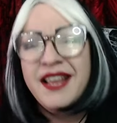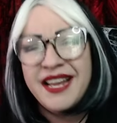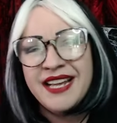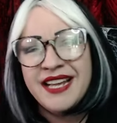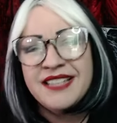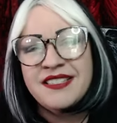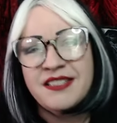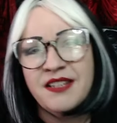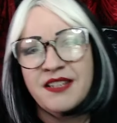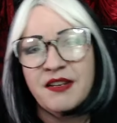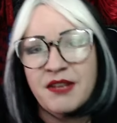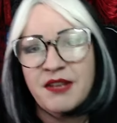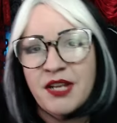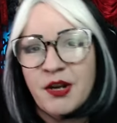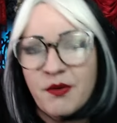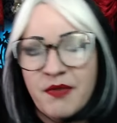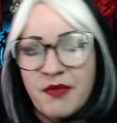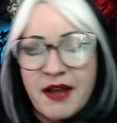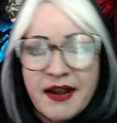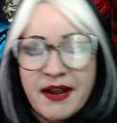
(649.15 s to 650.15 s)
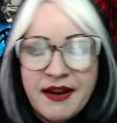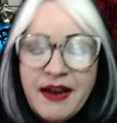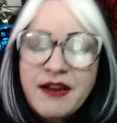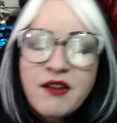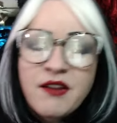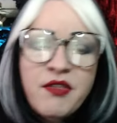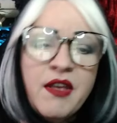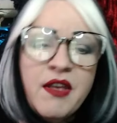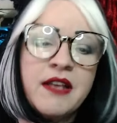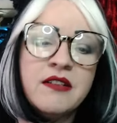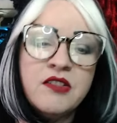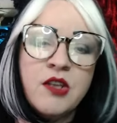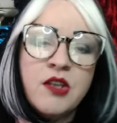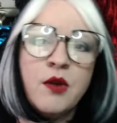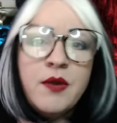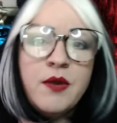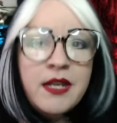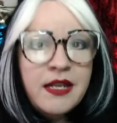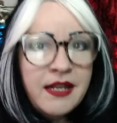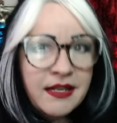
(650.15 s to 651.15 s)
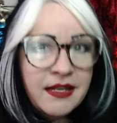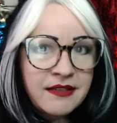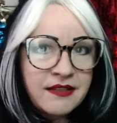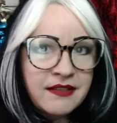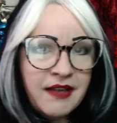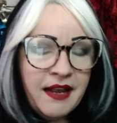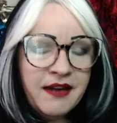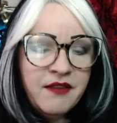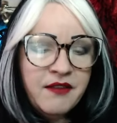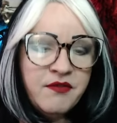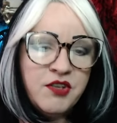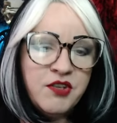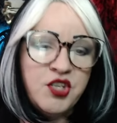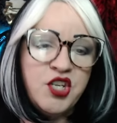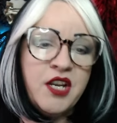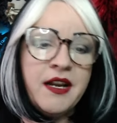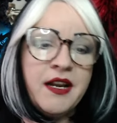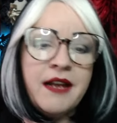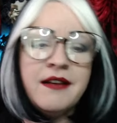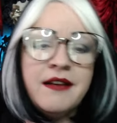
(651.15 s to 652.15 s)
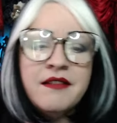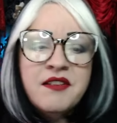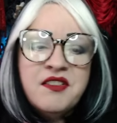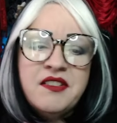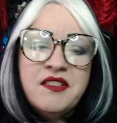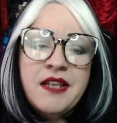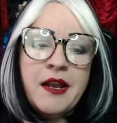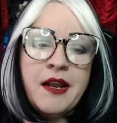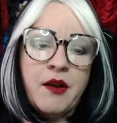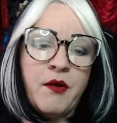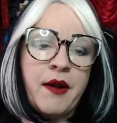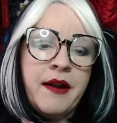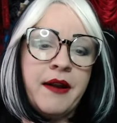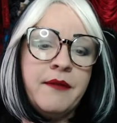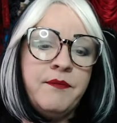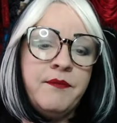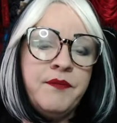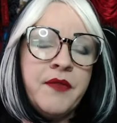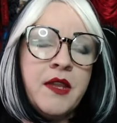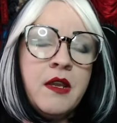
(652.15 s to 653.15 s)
It's the, you know, that kind of thing. So he gets kind of the shit end of the stick, right?